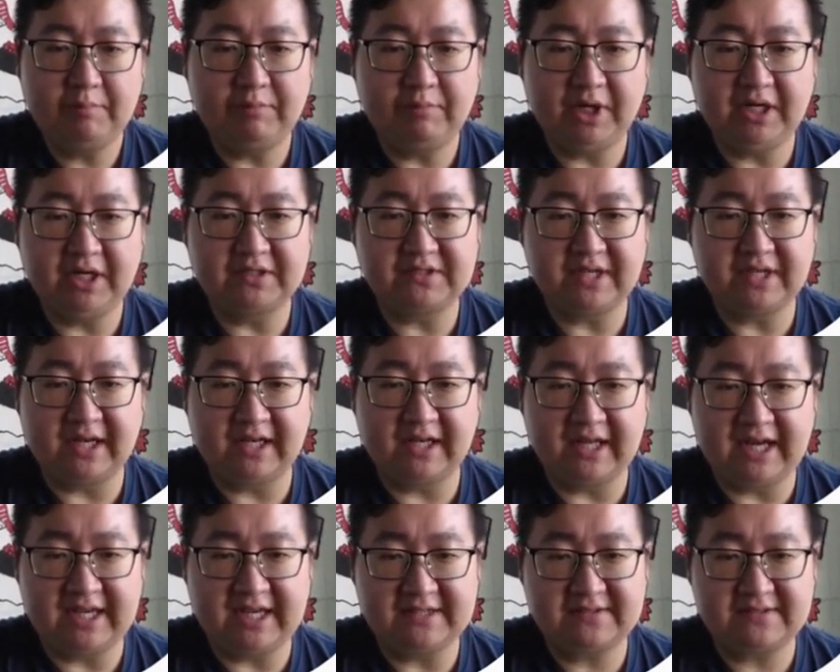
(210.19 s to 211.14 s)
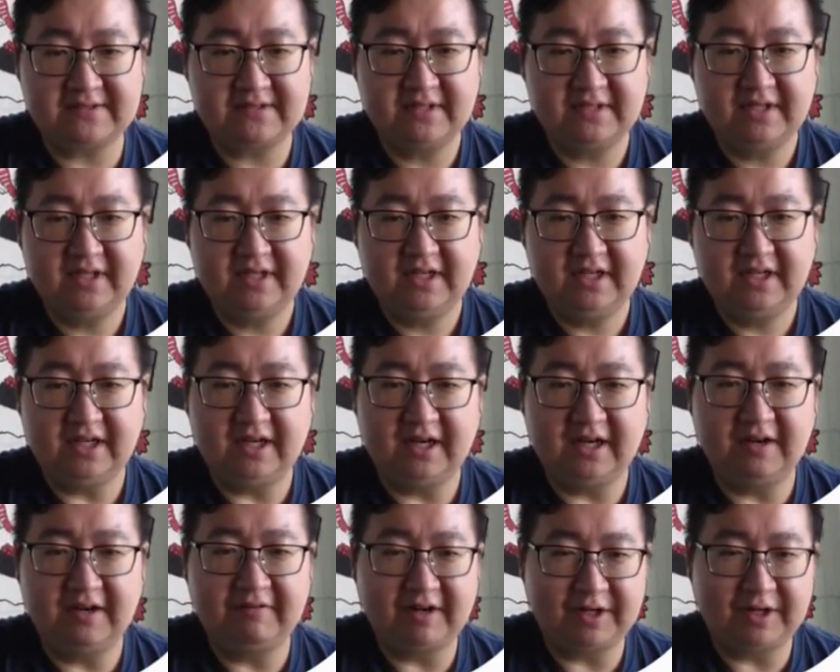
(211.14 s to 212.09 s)
But alas,
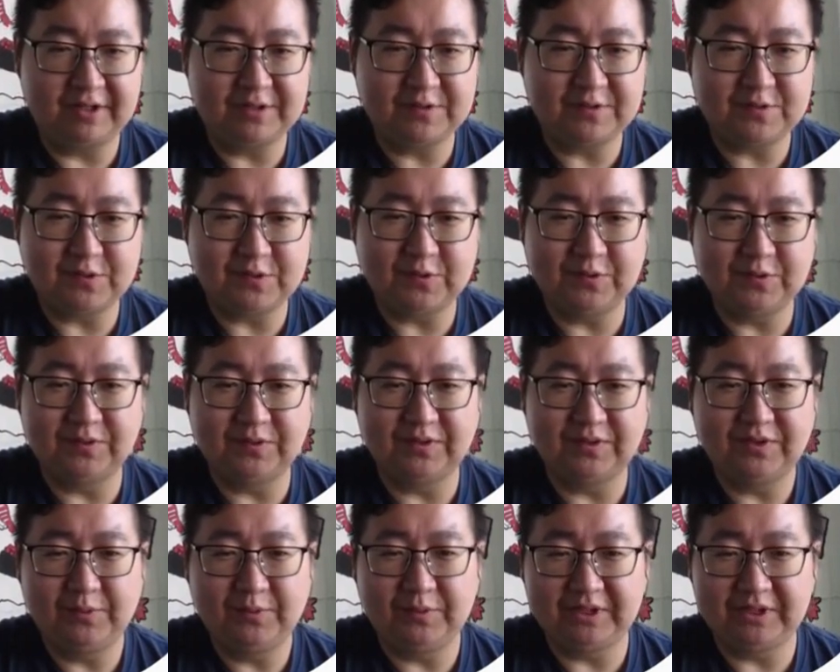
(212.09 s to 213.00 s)
very soon